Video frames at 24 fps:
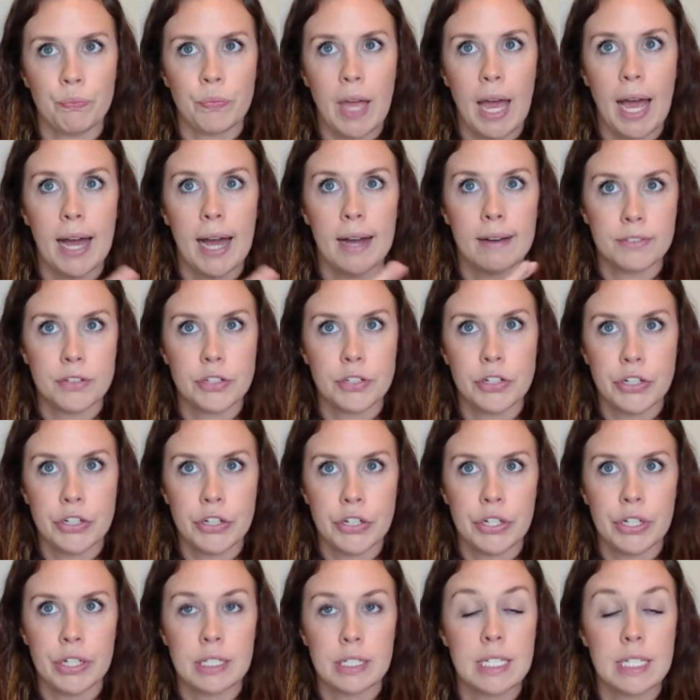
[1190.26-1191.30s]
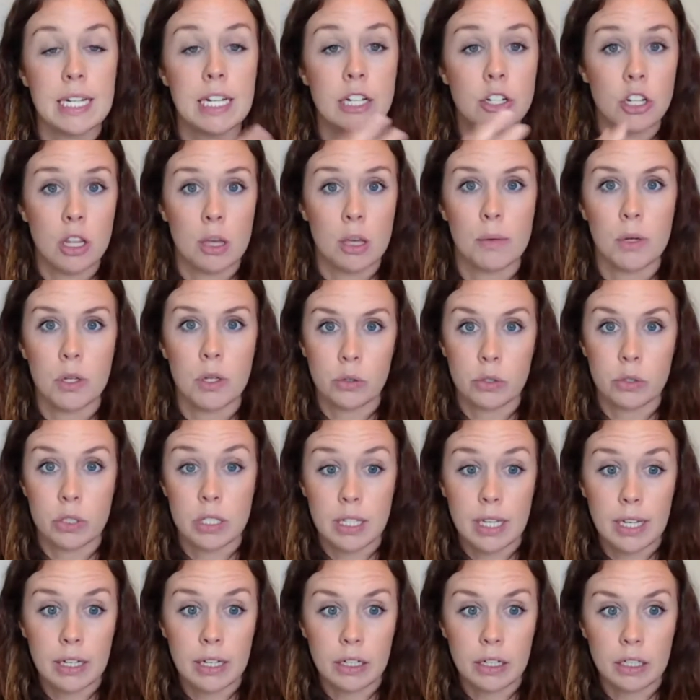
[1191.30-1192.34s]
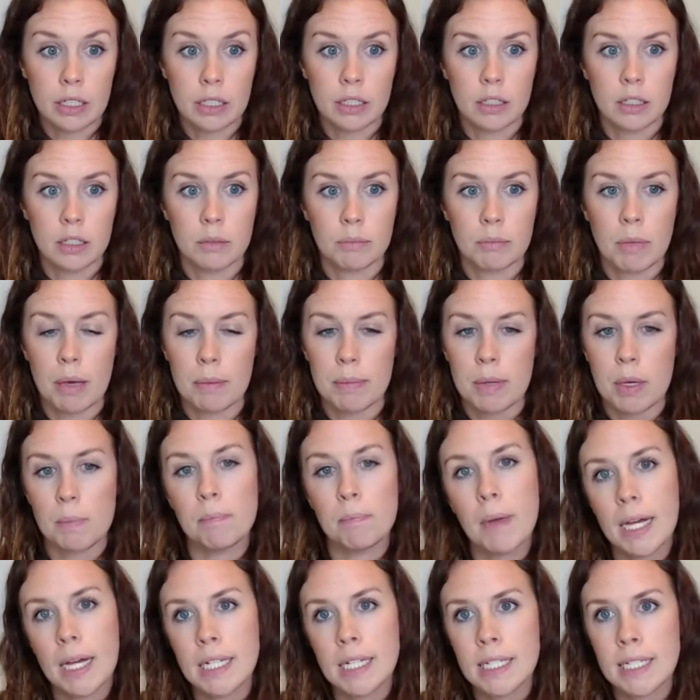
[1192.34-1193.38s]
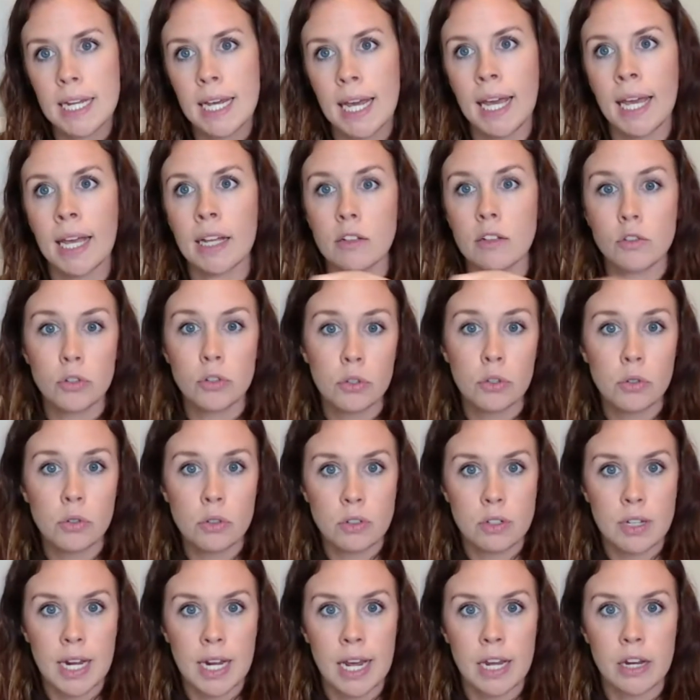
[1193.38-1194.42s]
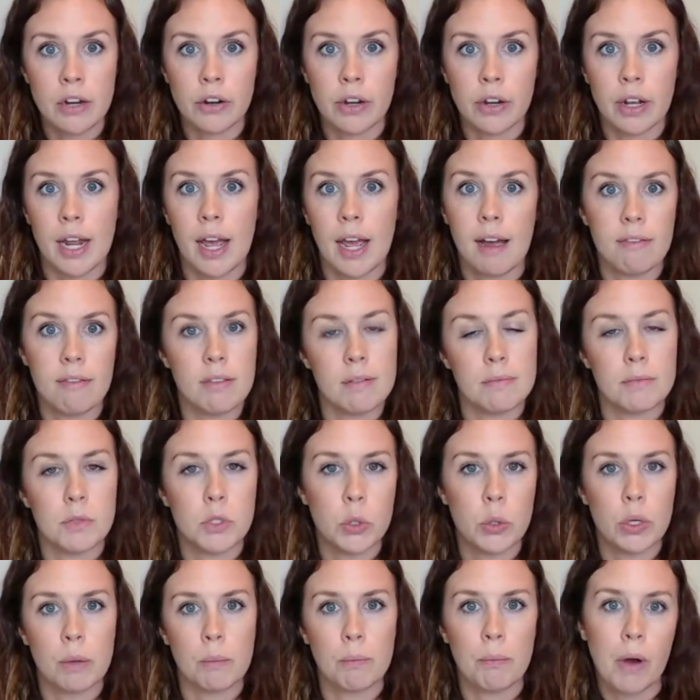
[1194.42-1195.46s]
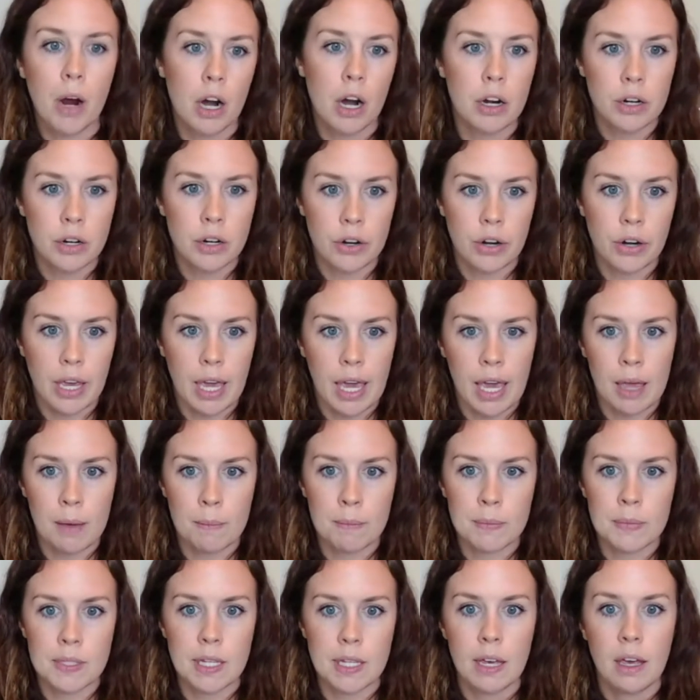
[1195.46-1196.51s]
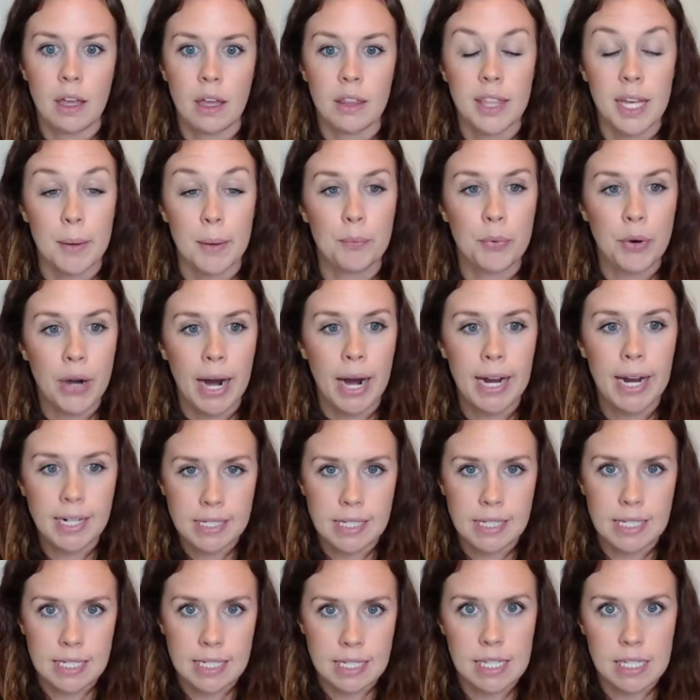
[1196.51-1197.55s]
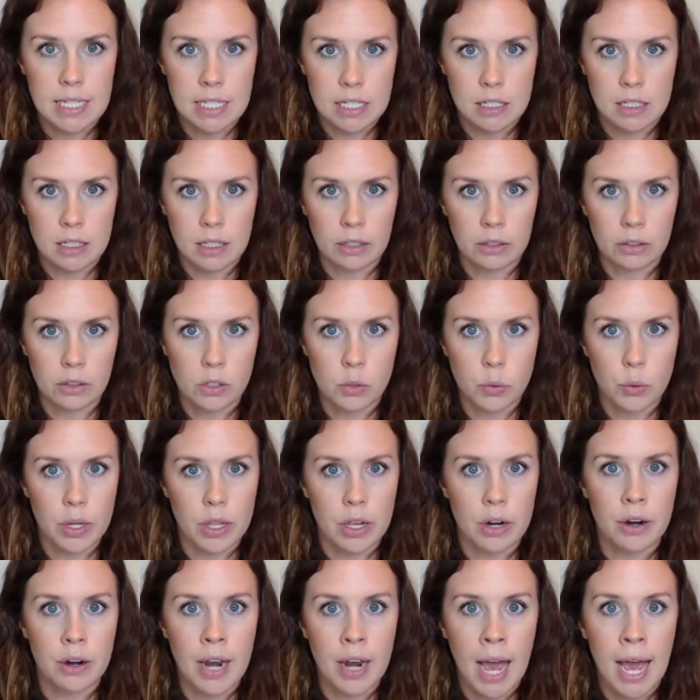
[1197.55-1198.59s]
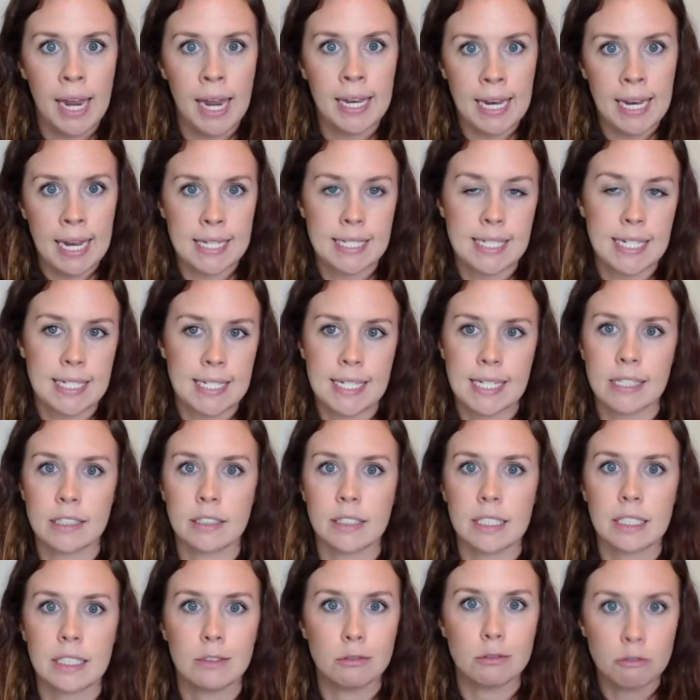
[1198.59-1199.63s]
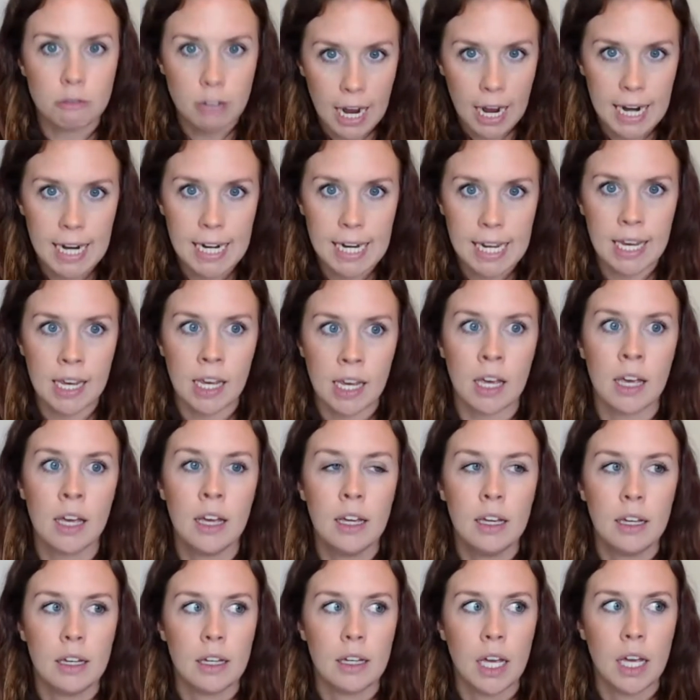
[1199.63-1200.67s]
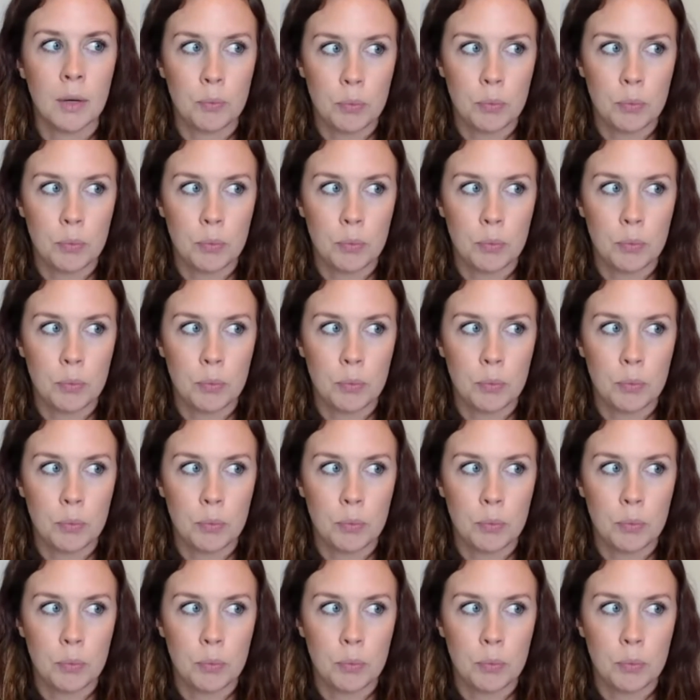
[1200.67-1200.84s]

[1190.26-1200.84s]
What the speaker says: after teaching them a new skill, maybe Monday, Tuesday, you're going to have them doing partner games that practice these skills where they're not necessarily writing and